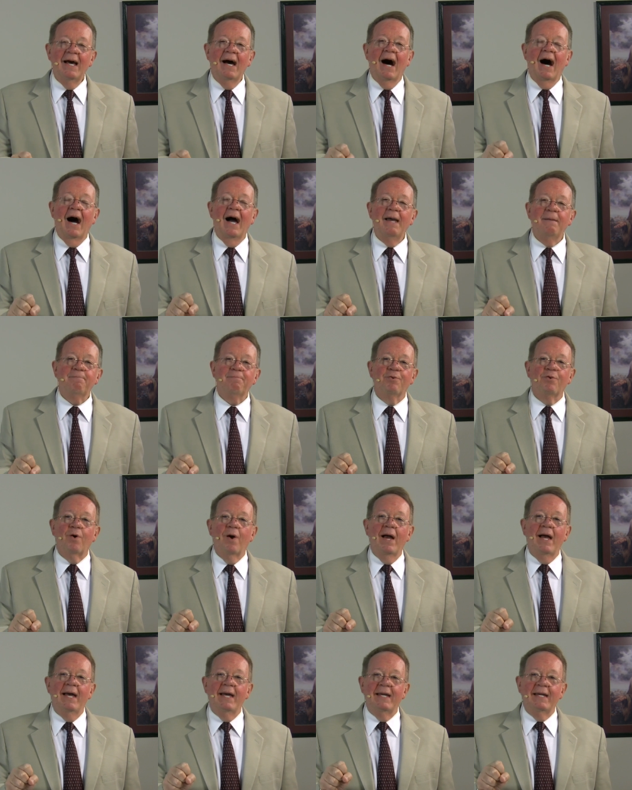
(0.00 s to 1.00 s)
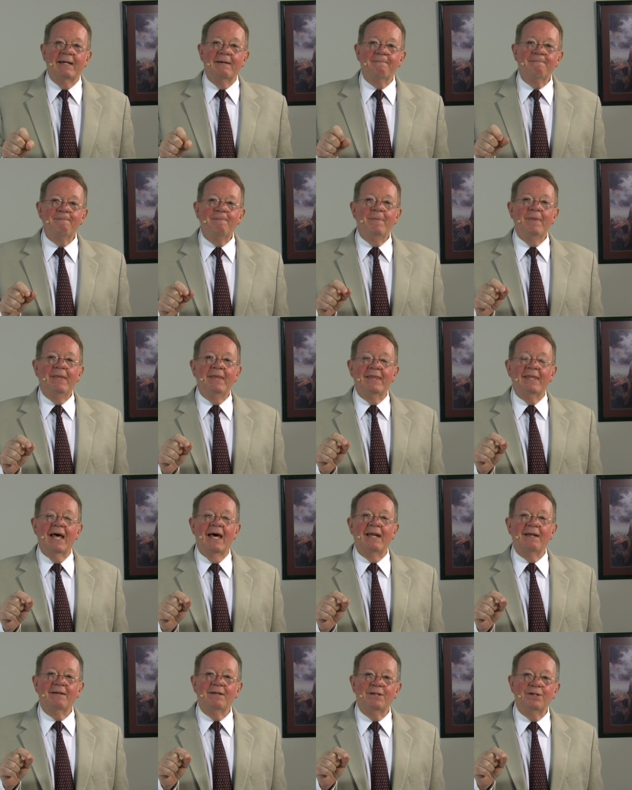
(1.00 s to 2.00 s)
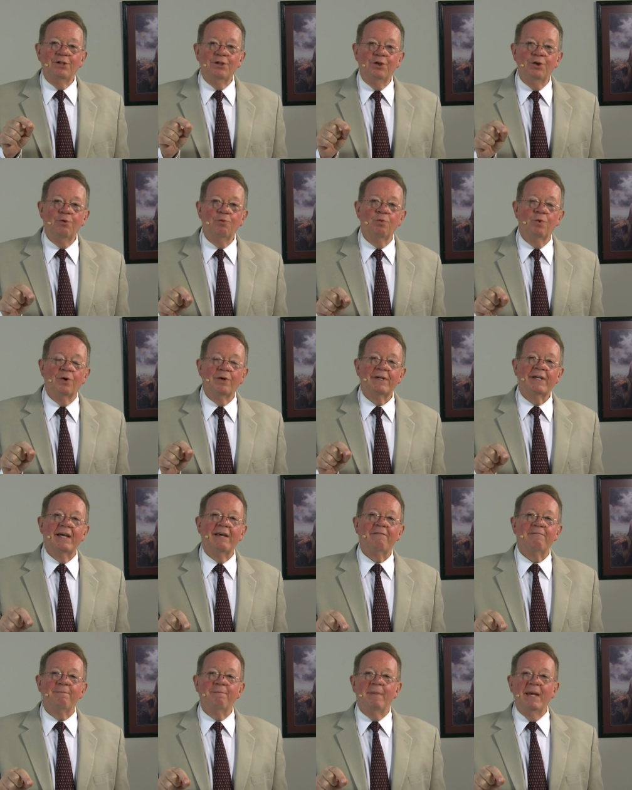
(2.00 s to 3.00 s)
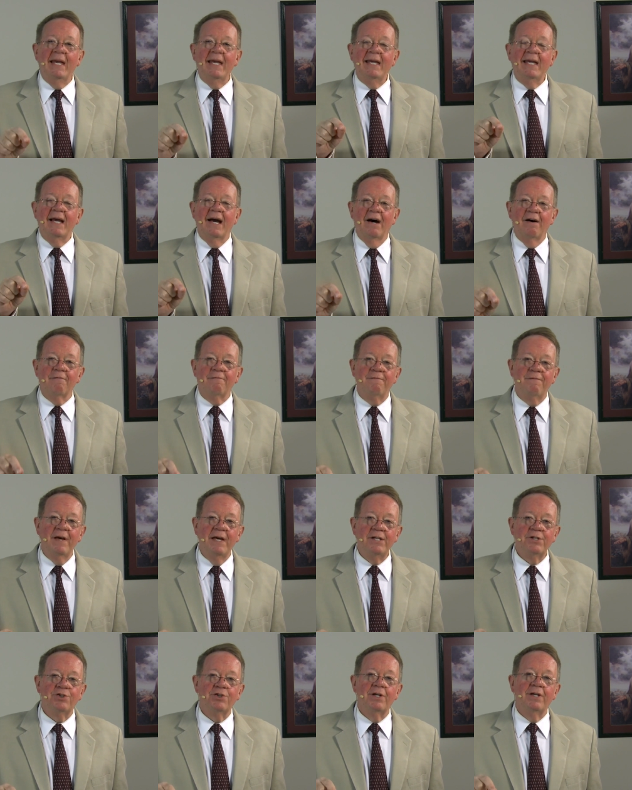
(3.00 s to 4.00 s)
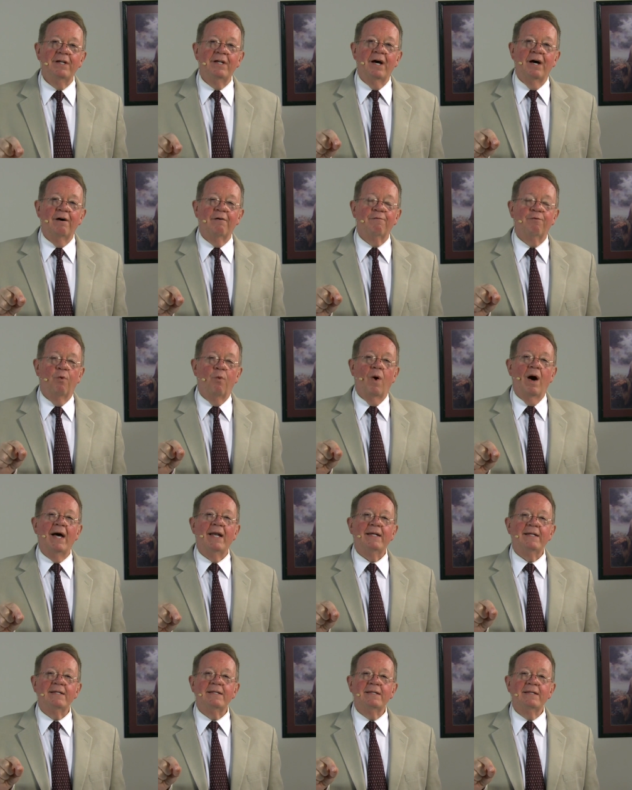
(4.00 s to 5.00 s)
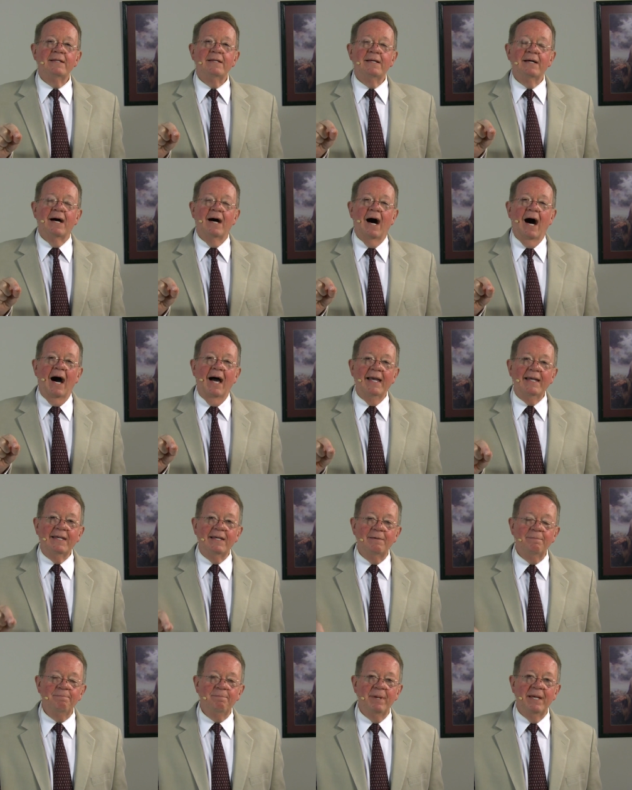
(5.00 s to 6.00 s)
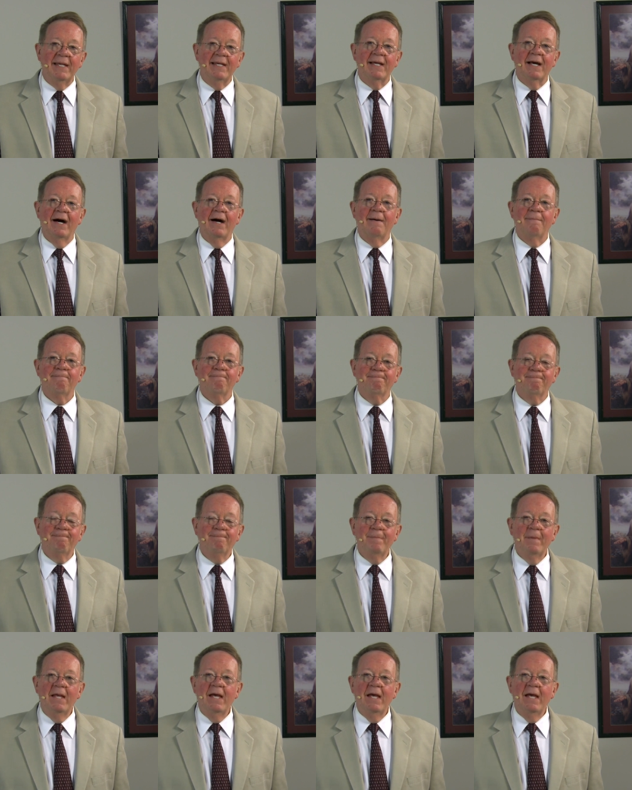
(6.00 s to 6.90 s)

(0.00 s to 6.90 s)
I pray that you will give me a vision of what I can become,